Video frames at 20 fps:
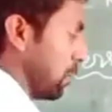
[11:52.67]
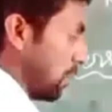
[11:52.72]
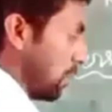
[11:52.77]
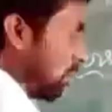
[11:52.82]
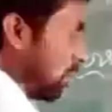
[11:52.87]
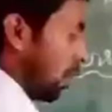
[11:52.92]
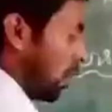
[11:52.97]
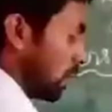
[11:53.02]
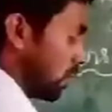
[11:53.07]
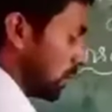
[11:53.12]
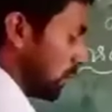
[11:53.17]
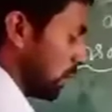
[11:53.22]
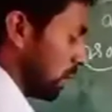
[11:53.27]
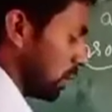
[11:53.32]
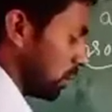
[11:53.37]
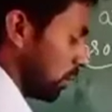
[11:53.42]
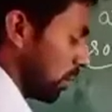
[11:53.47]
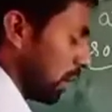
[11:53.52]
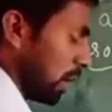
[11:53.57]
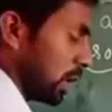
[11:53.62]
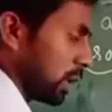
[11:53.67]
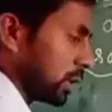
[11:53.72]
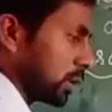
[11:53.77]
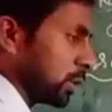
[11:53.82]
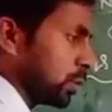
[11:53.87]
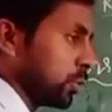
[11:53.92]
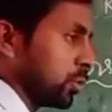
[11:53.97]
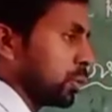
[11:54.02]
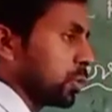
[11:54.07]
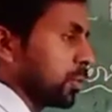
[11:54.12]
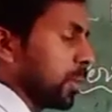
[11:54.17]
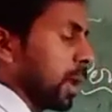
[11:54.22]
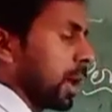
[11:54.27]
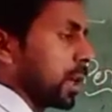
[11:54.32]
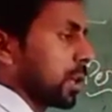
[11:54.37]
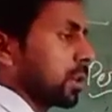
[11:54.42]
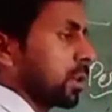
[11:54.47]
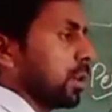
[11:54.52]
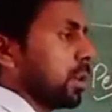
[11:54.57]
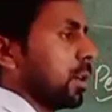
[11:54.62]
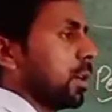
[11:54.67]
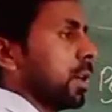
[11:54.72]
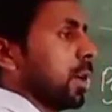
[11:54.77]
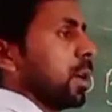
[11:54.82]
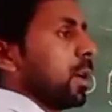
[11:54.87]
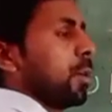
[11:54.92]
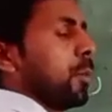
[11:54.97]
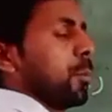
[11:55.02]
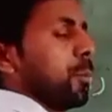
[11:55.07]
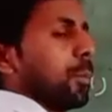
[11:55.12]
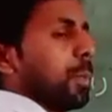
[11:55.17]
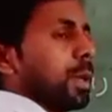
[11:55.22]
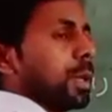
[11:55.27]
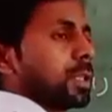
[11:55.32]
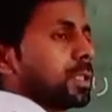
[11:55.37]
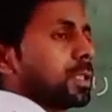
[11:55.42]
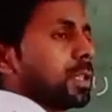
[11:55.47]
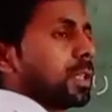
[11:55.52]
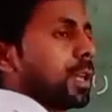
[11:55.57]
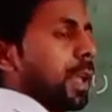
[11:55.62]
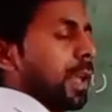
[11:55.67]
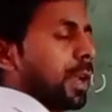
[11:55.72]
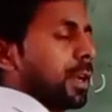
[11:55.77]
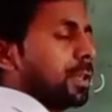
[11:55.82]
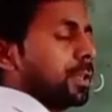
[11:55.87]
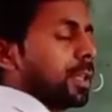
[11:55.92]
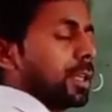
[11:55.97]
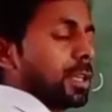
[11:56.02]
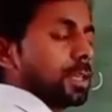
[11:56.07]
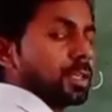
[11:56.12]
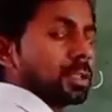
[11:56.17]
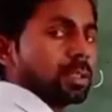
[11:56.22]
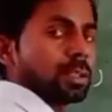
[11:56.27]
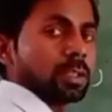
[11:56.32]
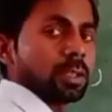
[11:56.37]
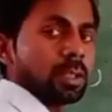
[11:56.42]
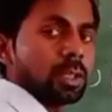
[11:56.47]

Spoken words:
Because these words used for the person and things.